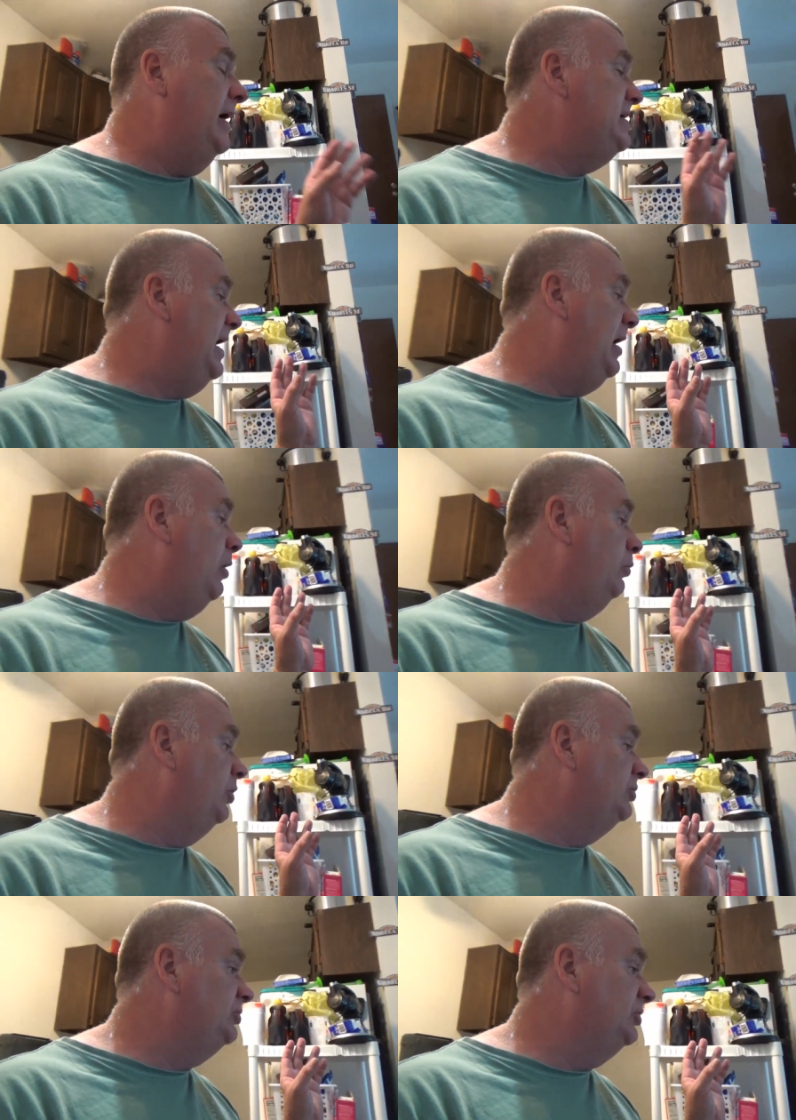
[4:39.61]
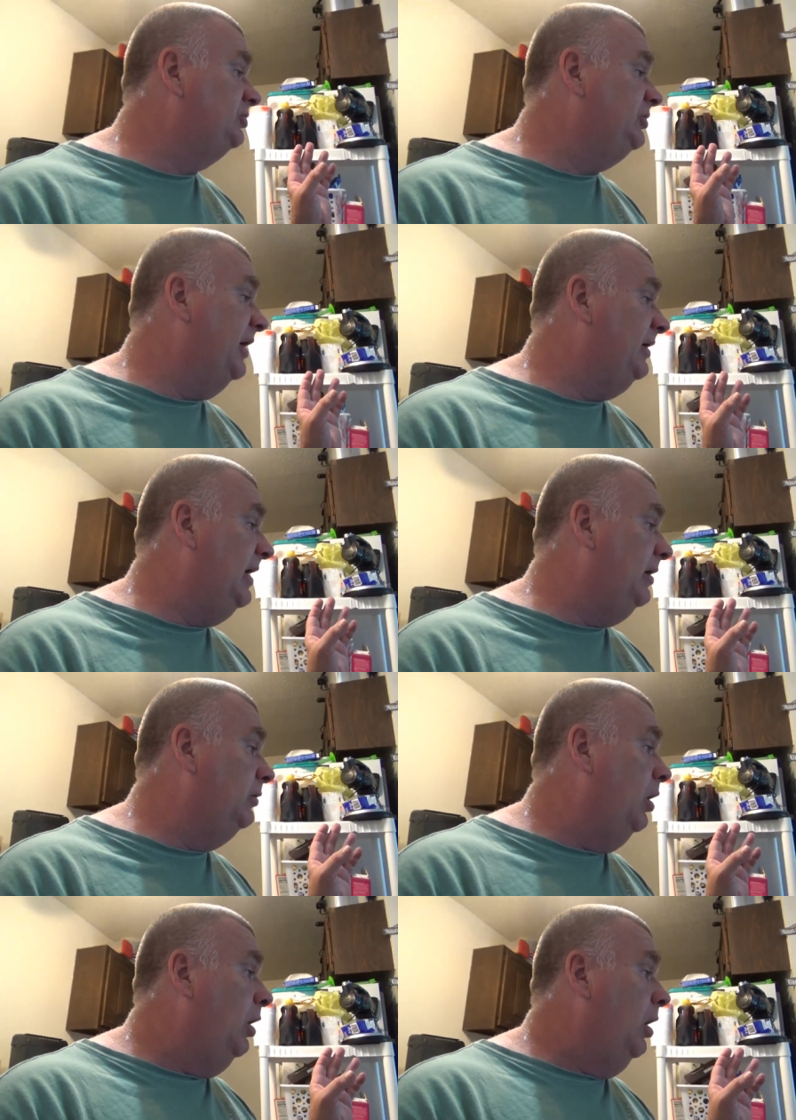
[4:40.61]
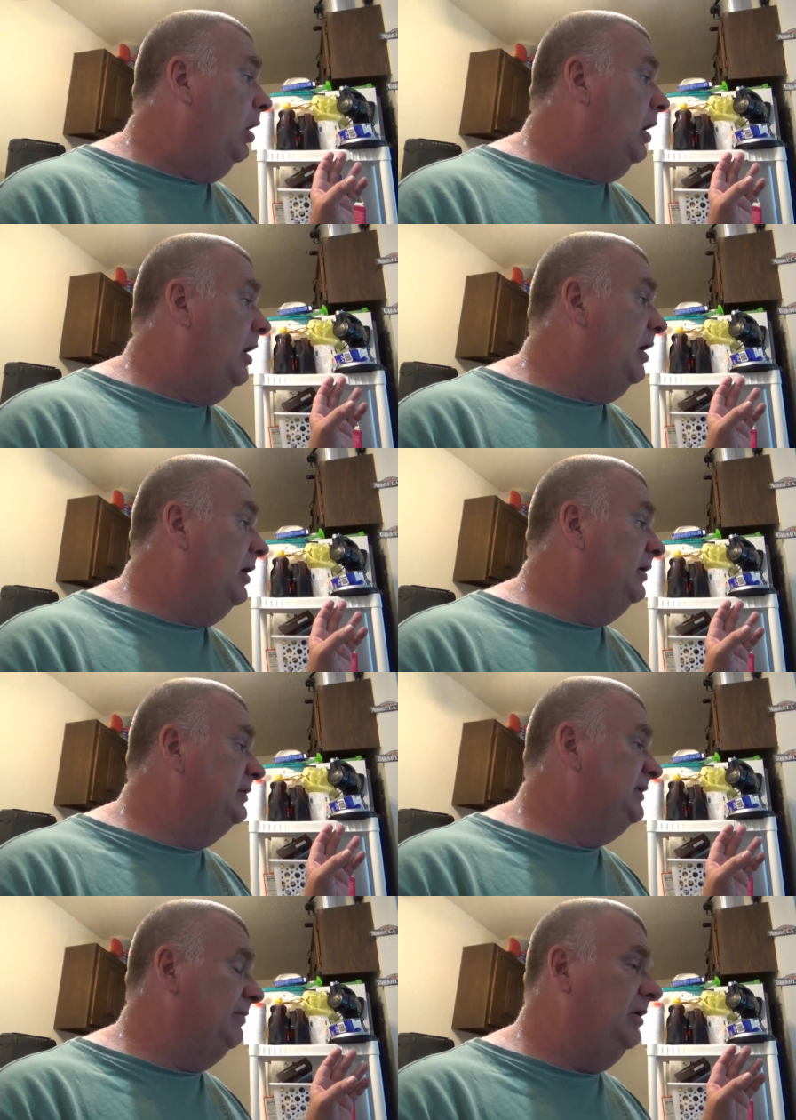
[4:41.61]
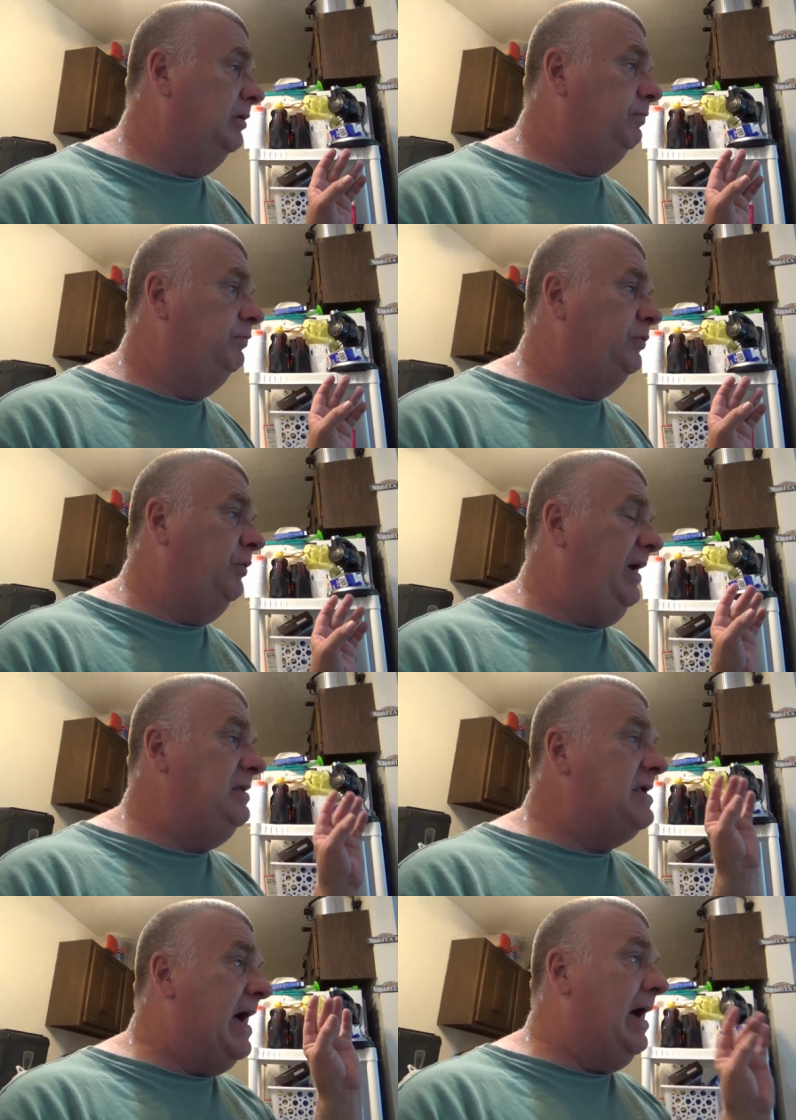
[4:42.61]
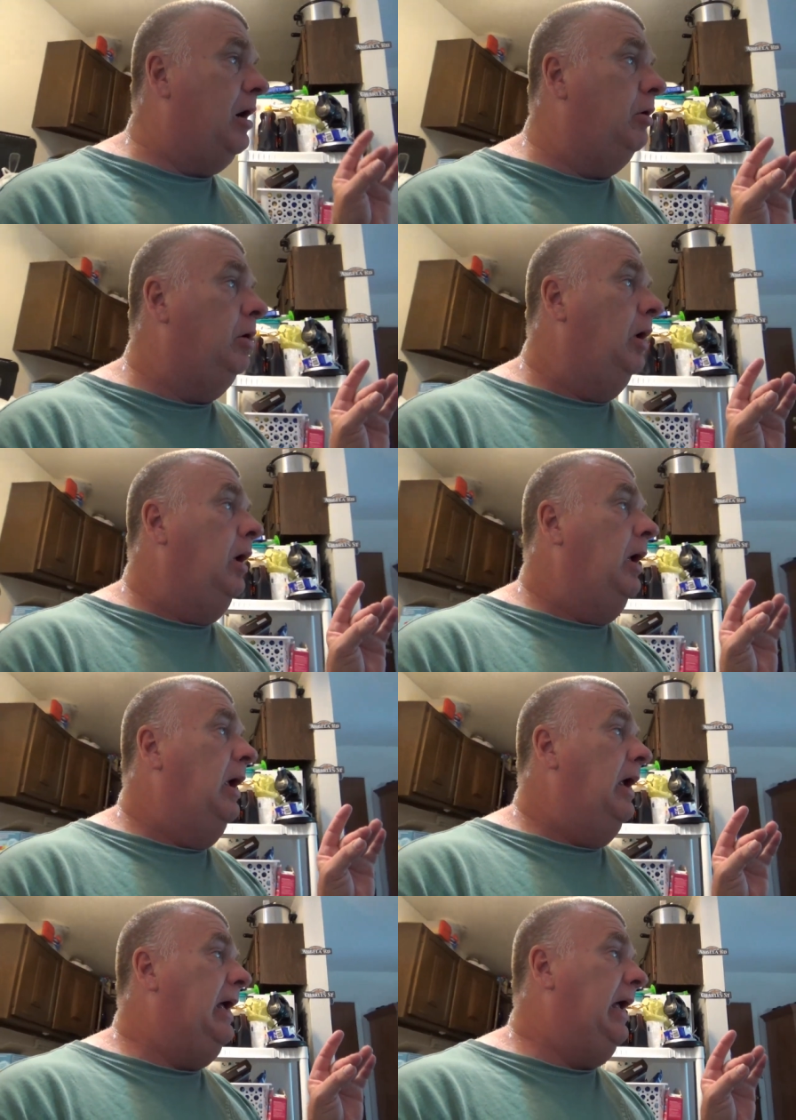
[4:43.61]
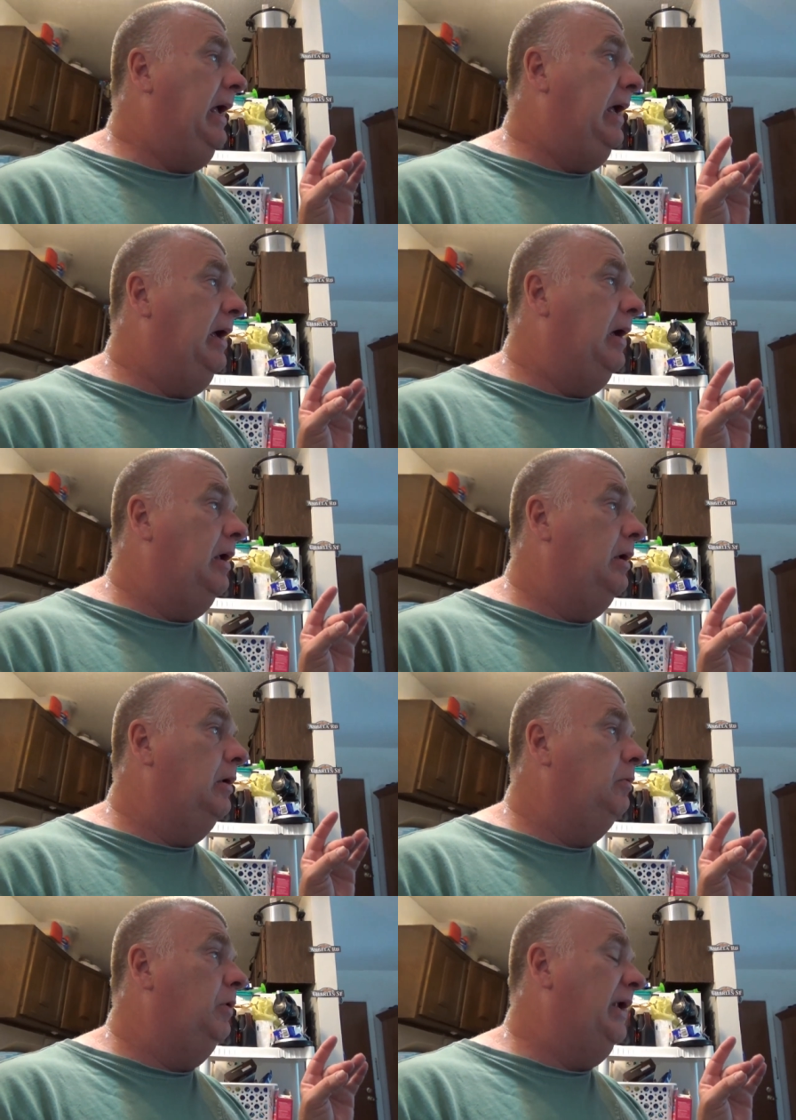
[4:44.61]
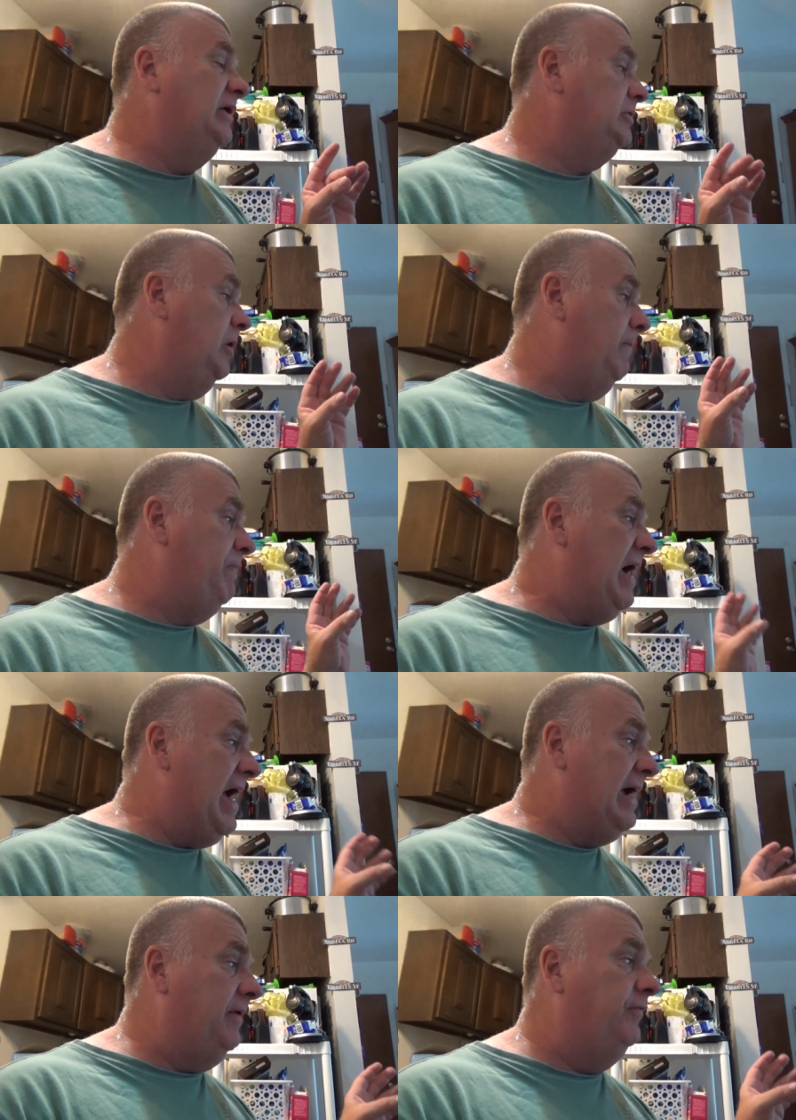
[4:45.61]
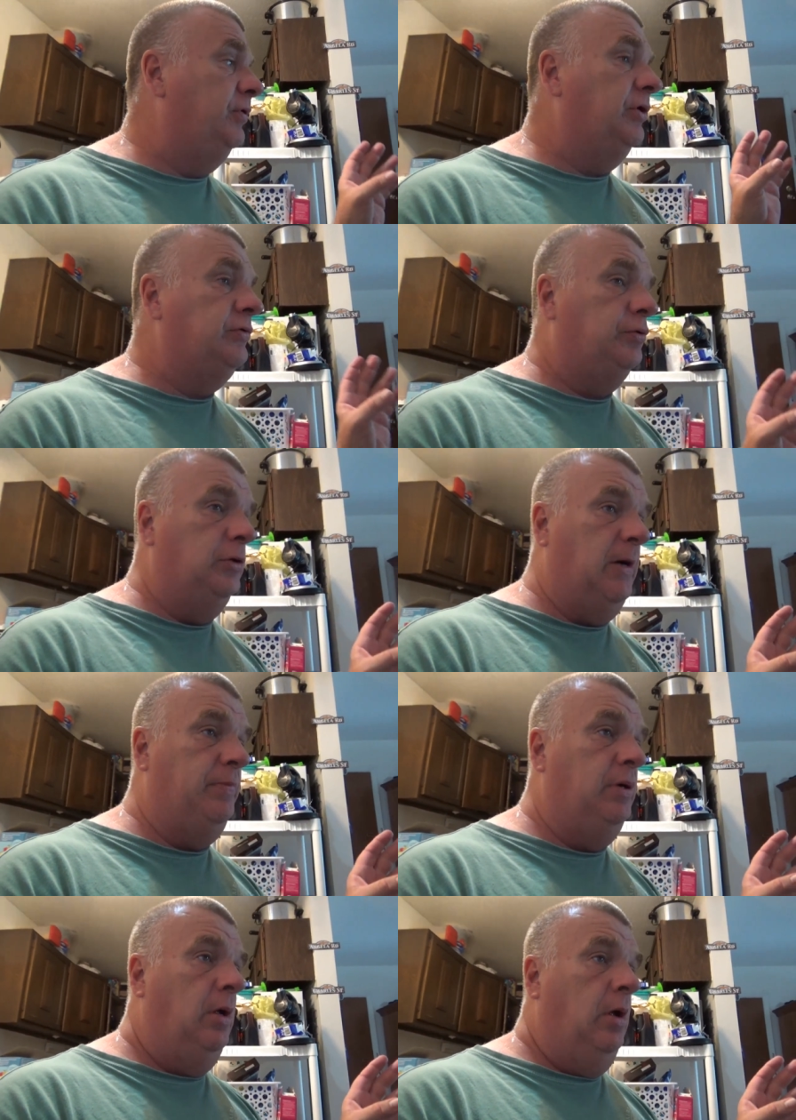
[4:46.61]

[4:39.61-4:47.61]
Right now, we're just checking out uh, some between now and when I start packing for the trip,